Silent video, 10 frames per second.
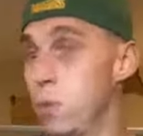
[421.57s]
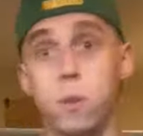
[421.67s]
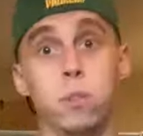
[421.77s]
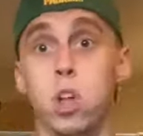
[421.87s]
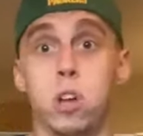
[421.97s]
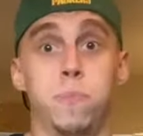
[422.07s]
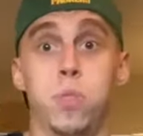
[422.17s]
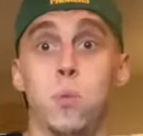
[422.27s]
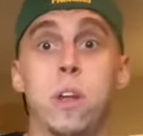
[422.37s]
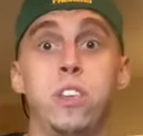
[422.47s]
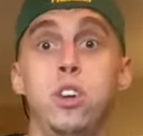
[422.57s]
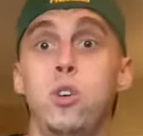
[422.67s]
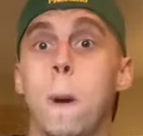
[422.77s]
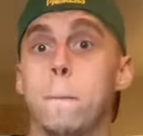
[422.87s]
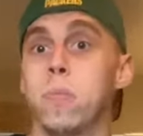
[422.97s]
look, when
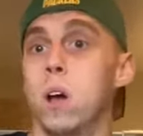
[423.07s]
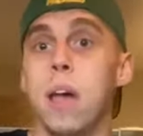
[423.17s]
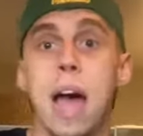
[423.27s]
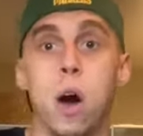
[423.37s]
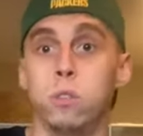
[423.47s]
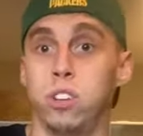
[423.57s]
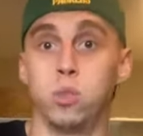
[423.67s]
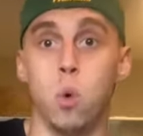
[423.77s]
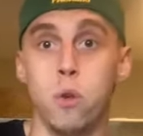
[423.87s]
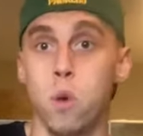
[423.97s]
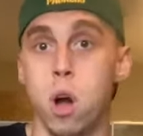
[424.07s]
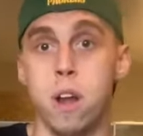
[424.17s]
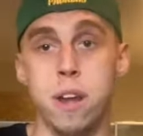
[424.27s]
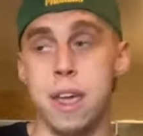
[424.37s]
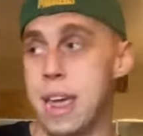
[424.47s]
you allow just one
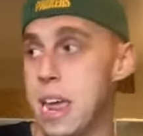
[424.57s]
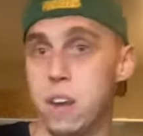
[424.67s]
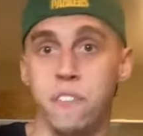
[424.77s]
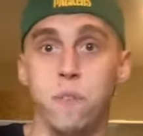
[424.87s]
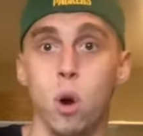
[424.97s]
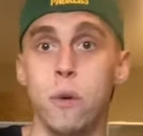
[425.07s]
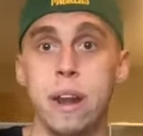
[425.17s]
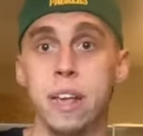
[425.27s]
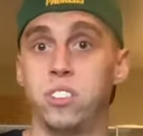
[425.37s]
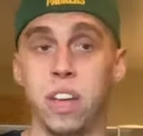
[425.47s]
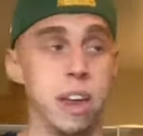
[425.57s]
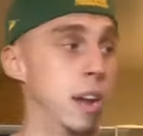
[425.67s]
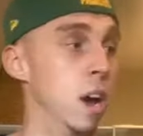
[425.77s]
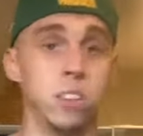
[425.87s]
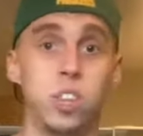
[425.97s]
run in four innings in
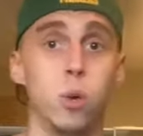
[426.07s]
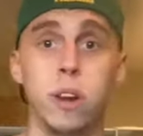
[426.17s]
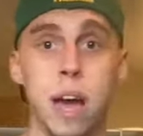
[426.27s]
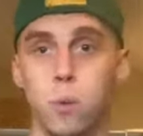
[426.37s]
a do-or-die,